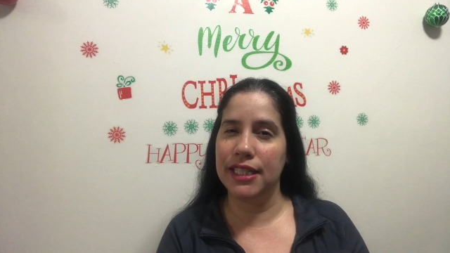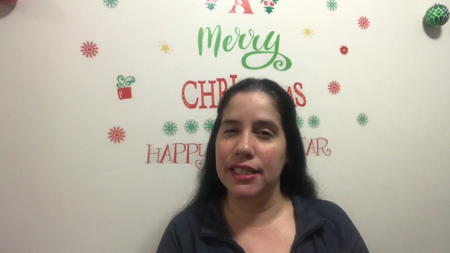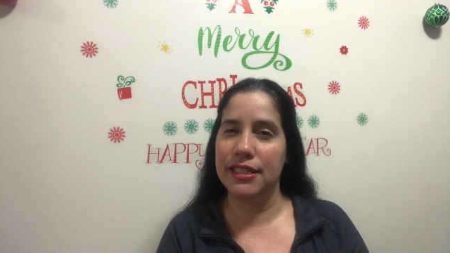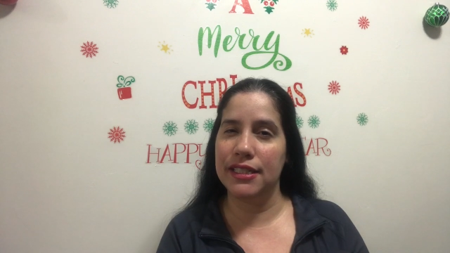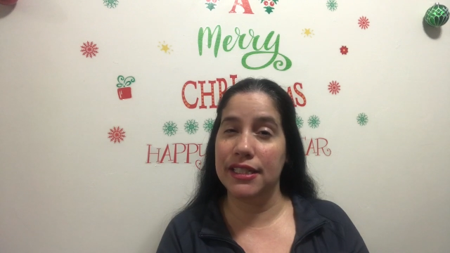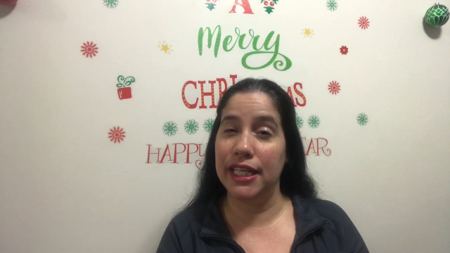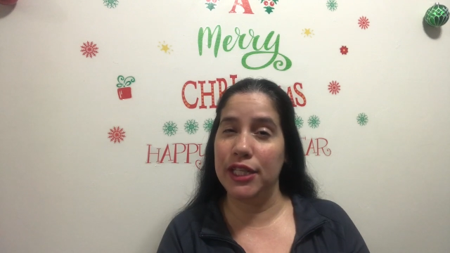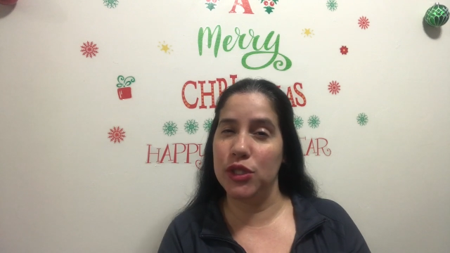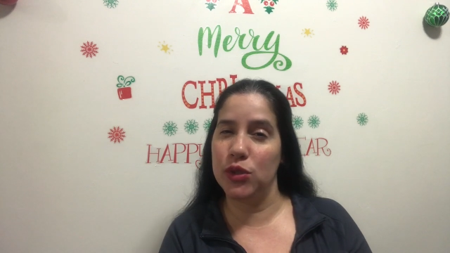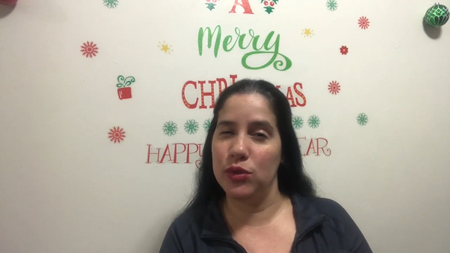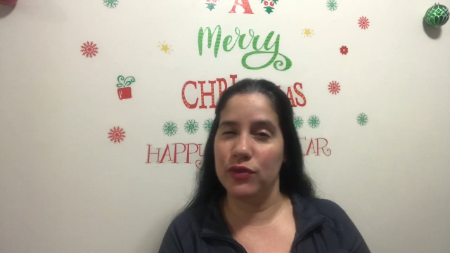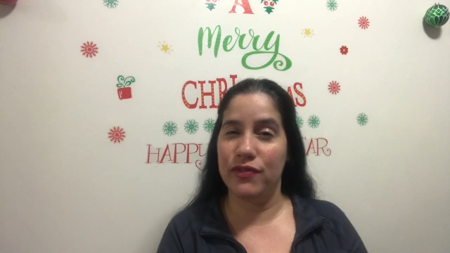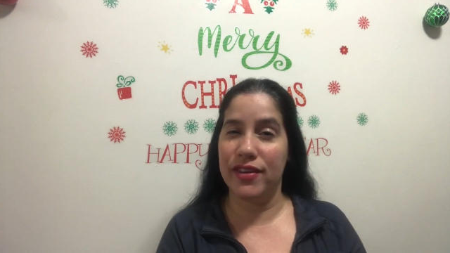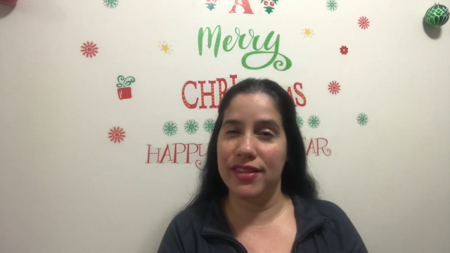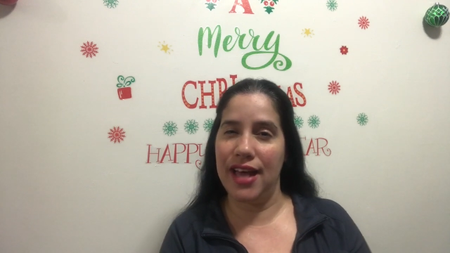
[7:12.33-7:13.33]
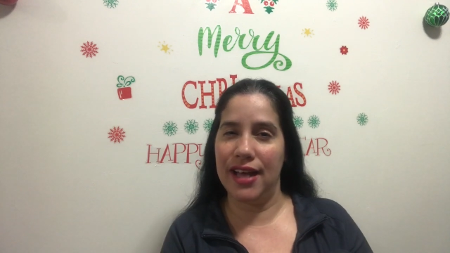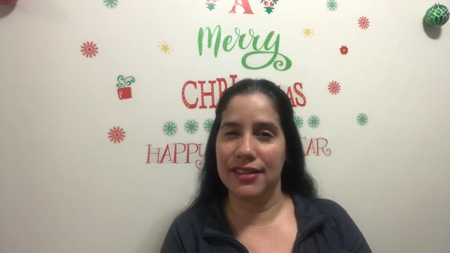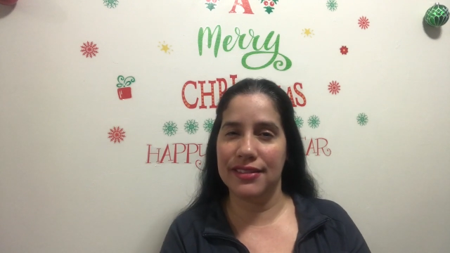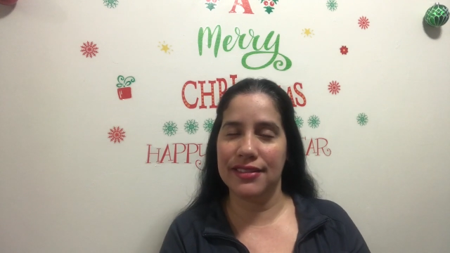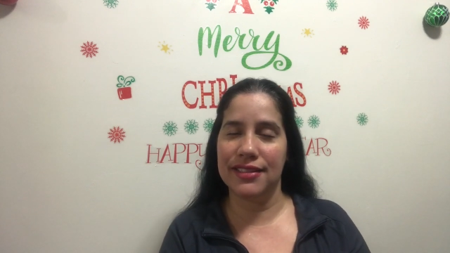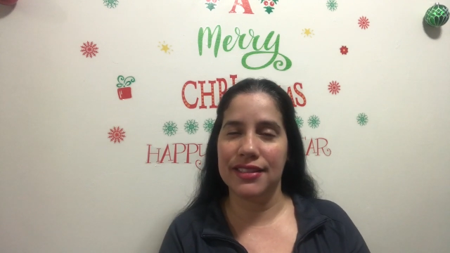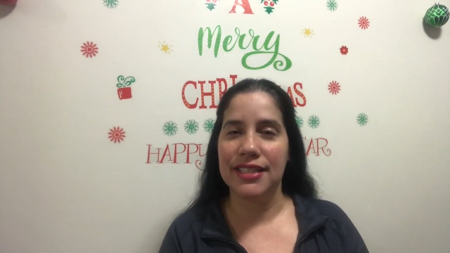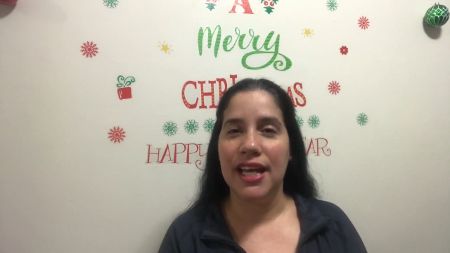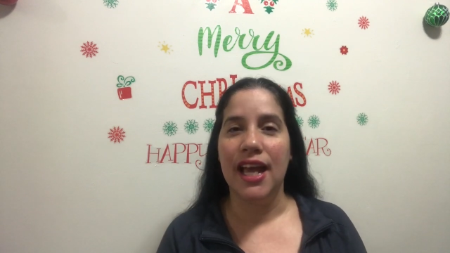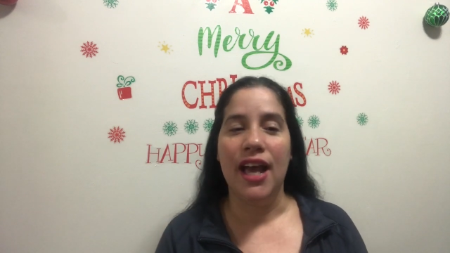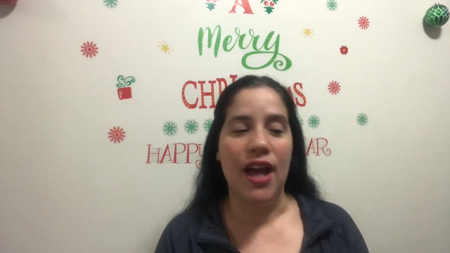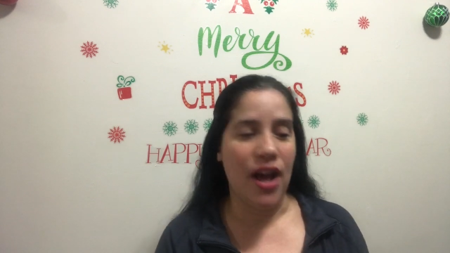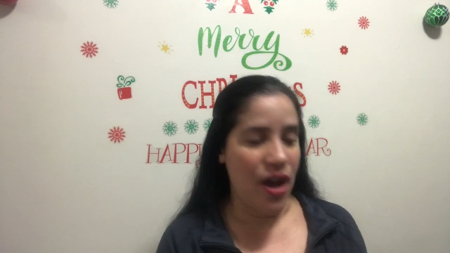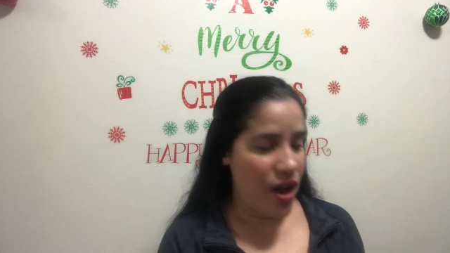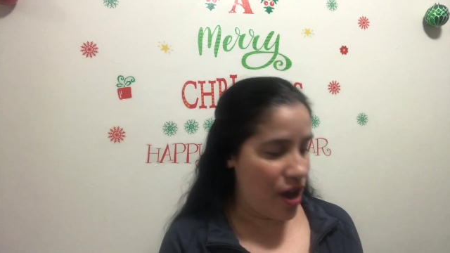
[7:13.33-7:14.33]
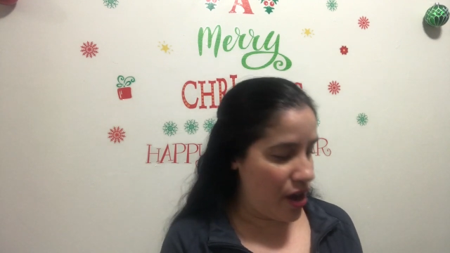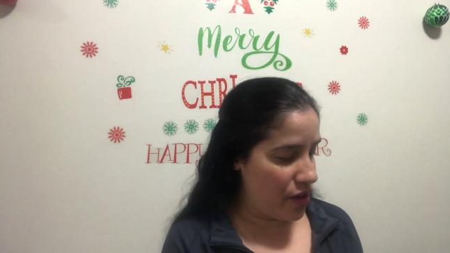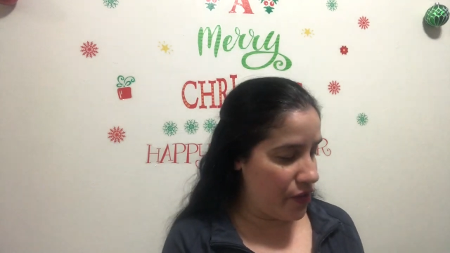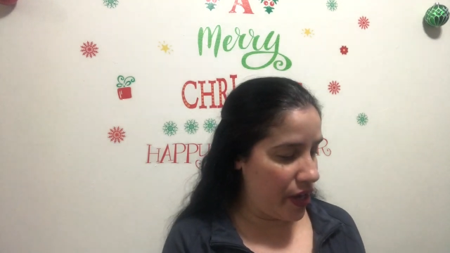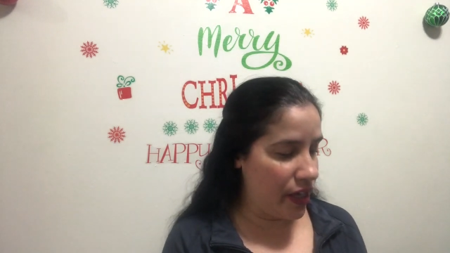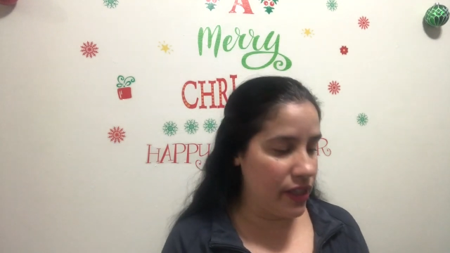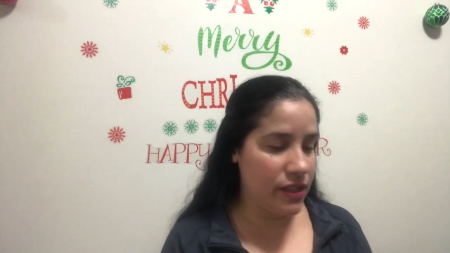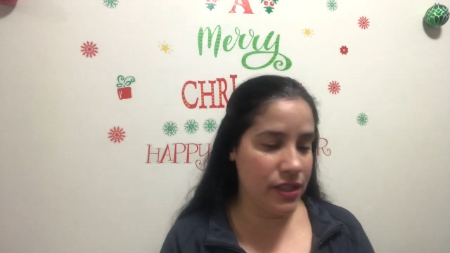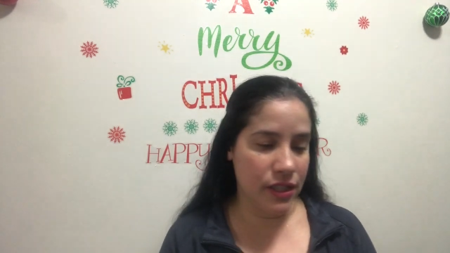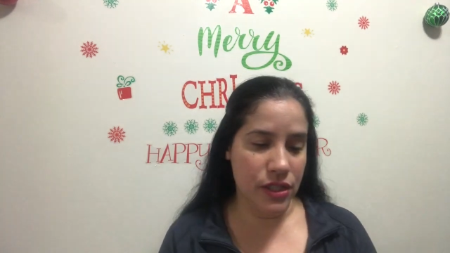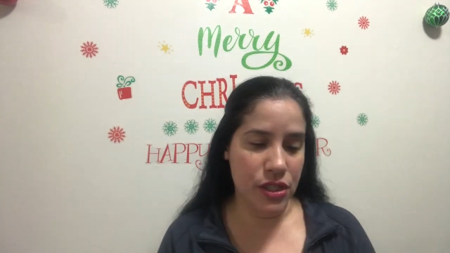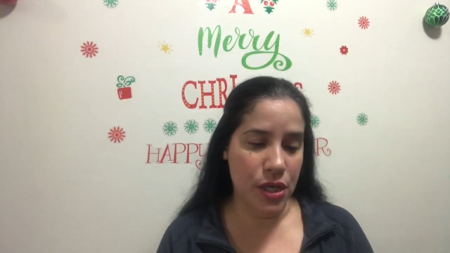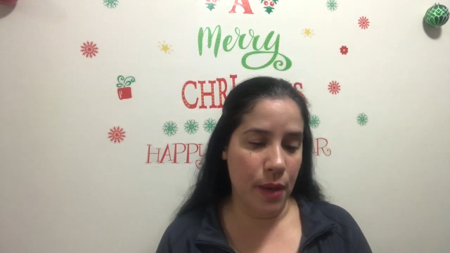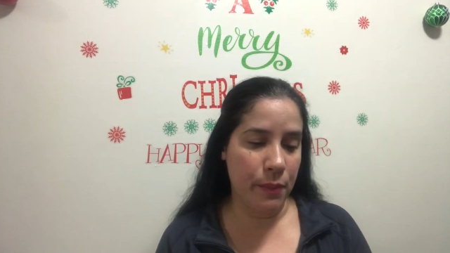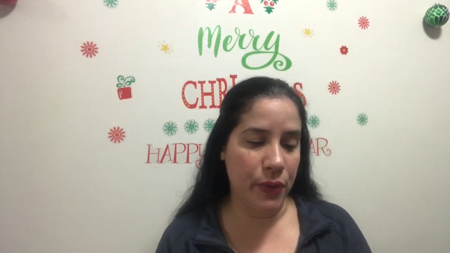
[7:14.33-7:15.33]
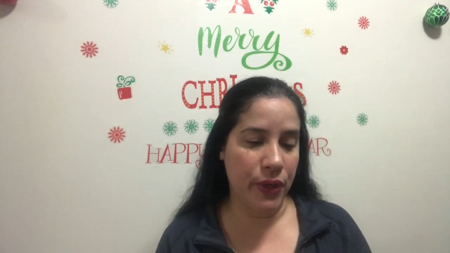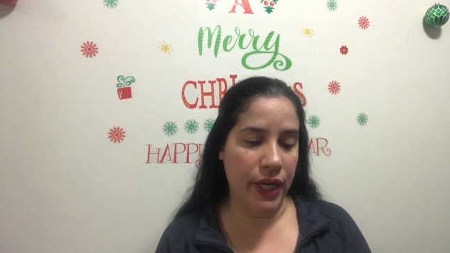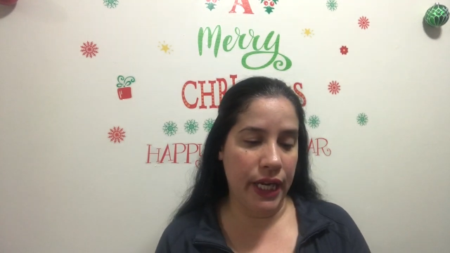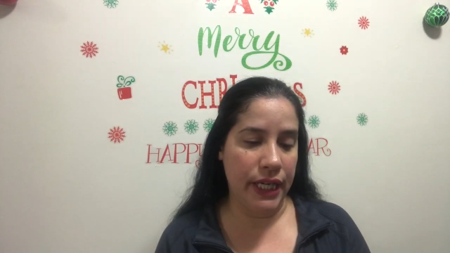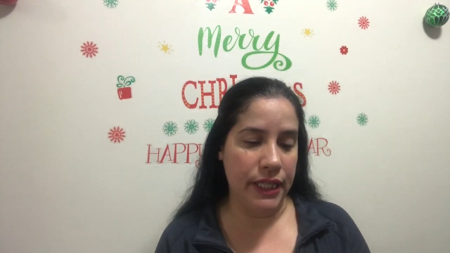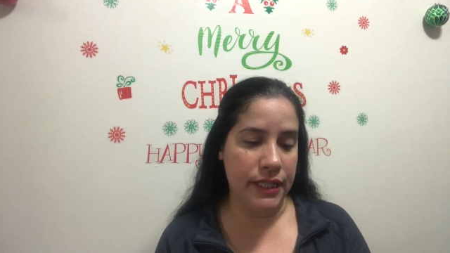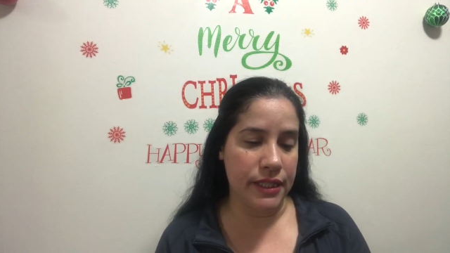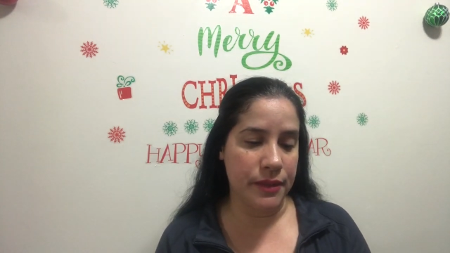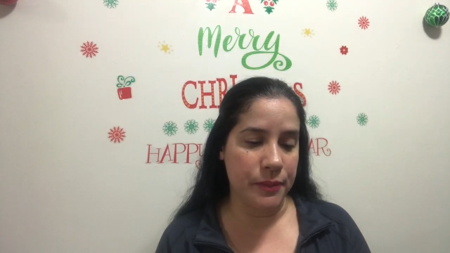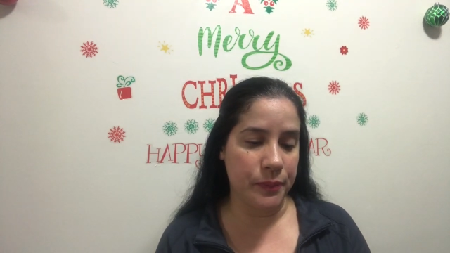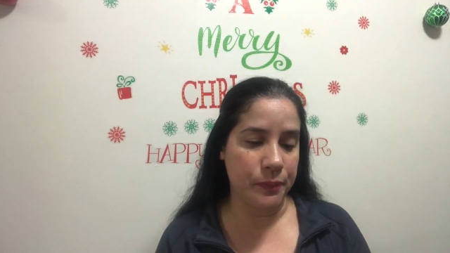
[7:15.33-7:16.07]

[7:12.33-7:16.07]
stay tuned for that. All right, number 8.